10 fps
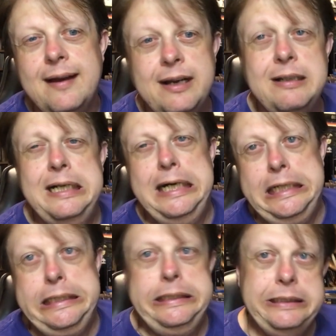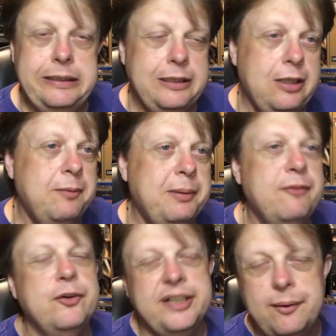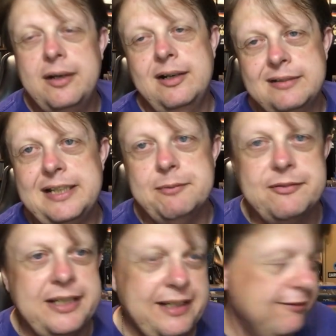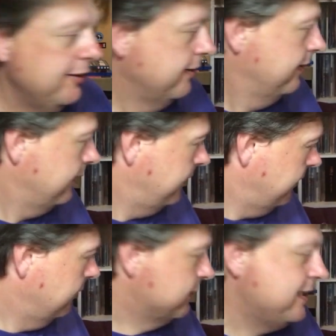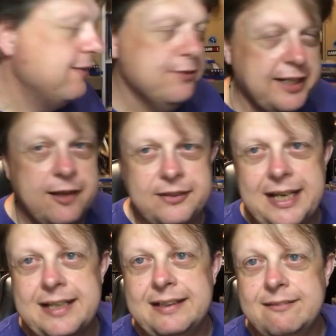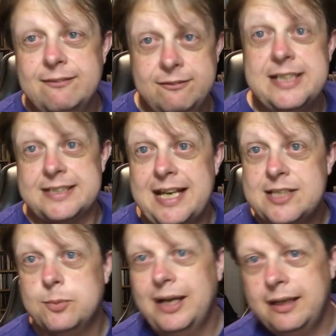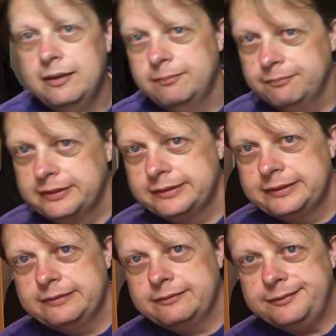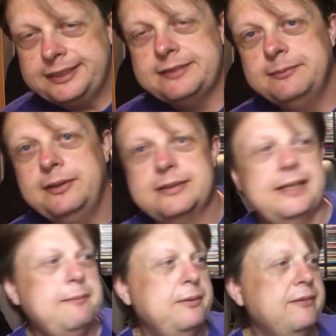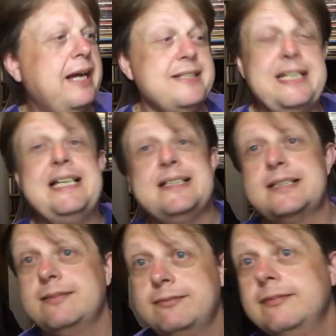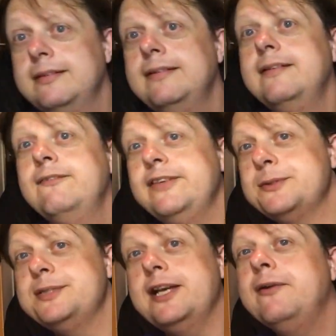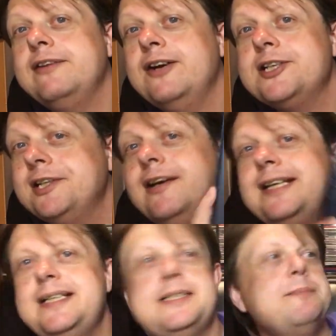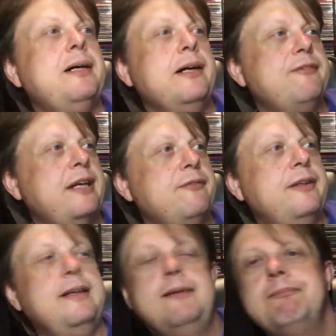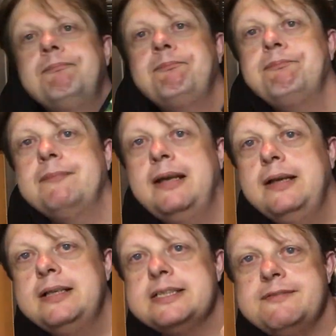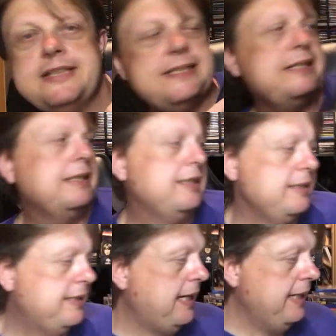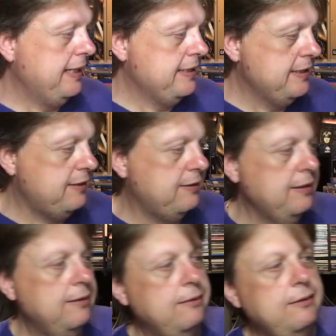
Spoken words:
But I thought, no, I'll keep with Kieran. I was dithering over getting this as well, which is the box set, but as it is, this was the only version I needed to buy, thankfully. So this contains